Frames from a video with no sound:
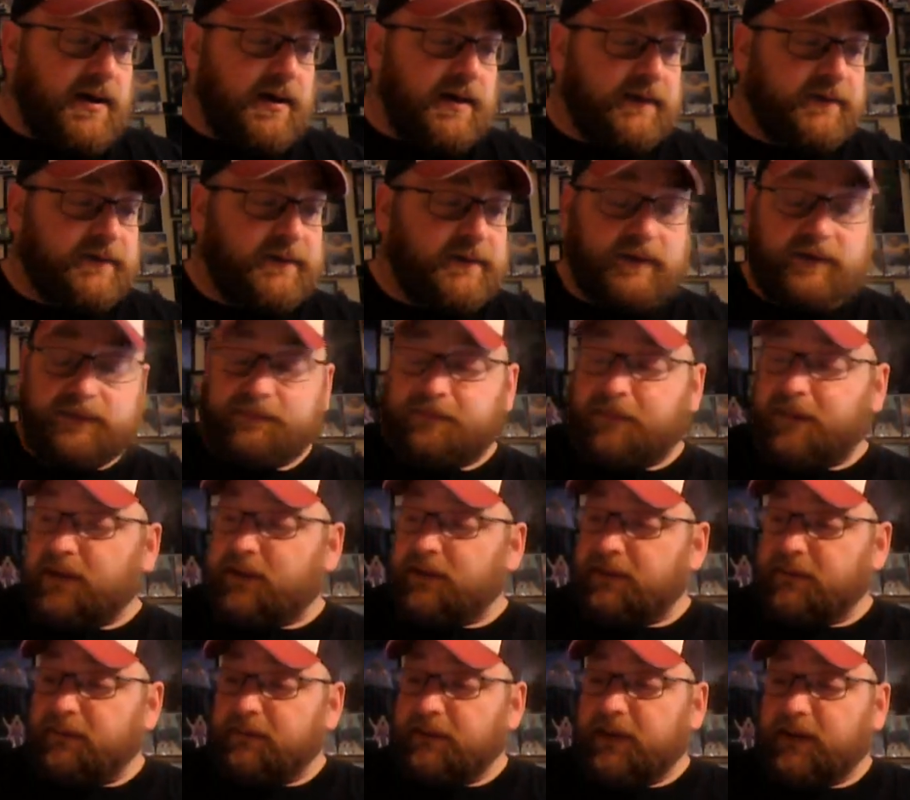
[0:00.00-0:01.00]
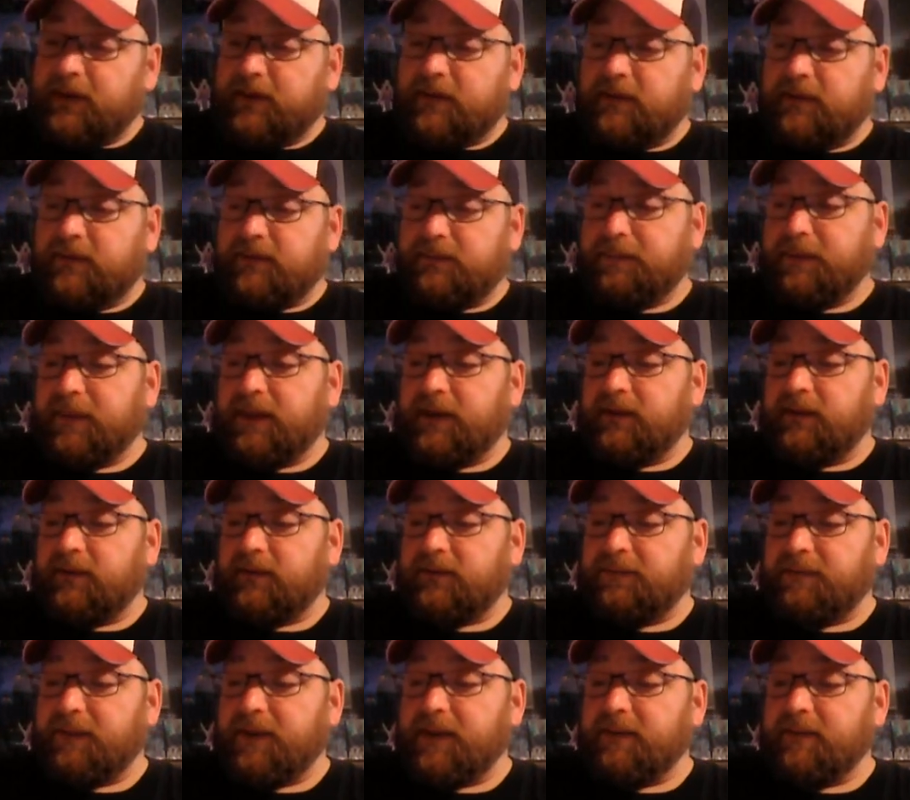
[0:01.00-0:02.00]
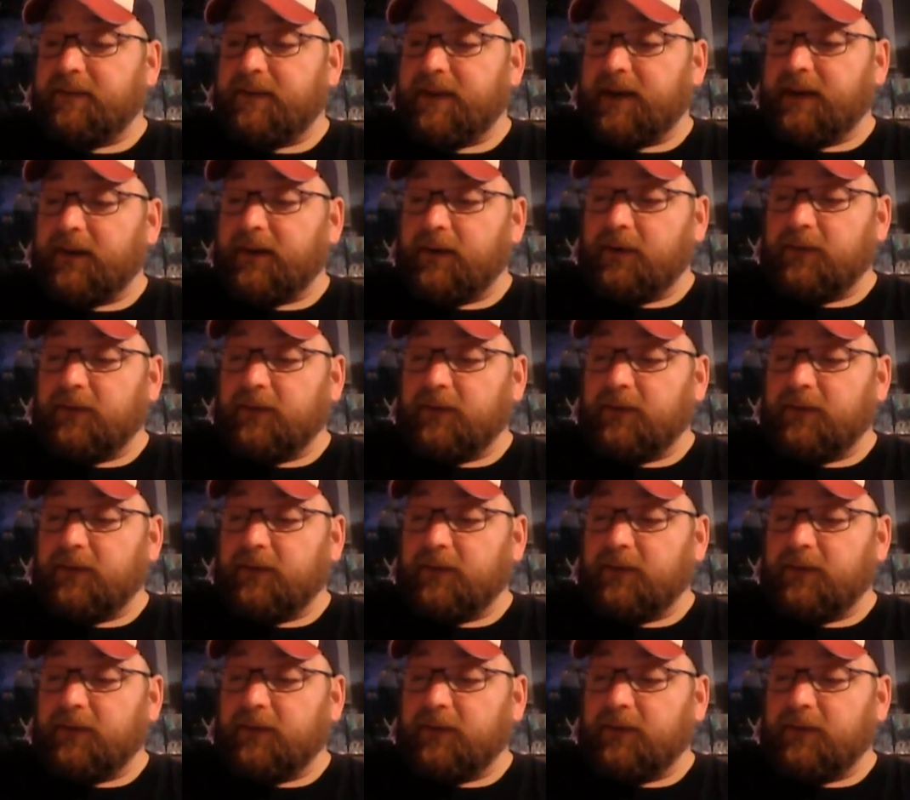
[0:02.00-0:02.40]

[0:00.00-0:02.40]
6th pick of the week, speaking of Spider-Man,